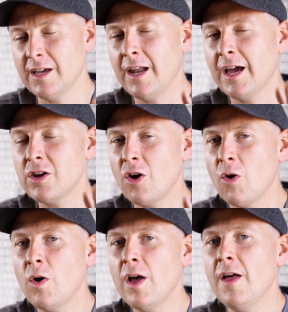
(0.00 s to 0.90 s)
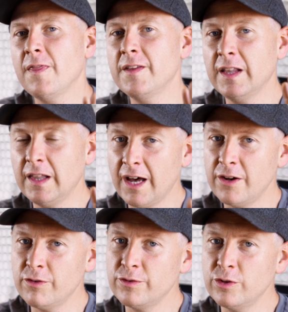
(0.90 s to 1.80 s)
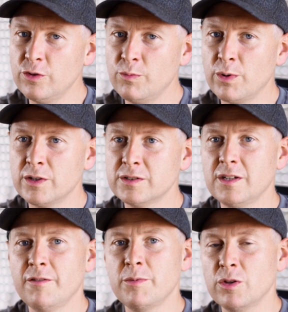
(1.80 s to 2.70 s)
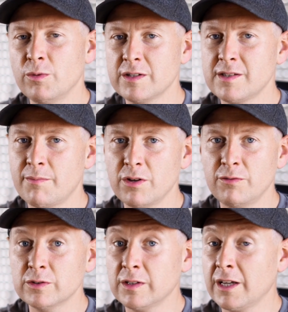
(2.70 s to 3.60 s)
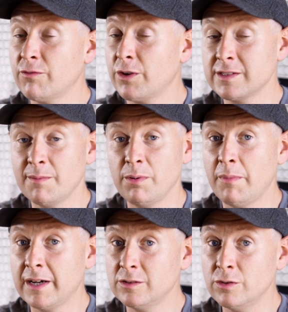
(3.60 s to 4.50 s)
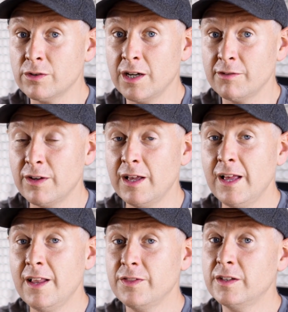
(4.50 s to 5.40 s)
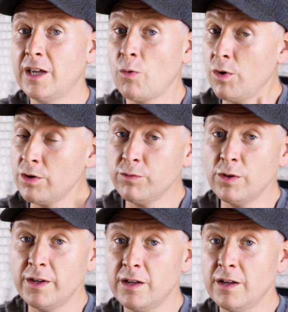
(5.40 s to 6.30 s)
And I know that a lot of YouTubers have been doing some reviews, like for example Max Yuriev did a wonderful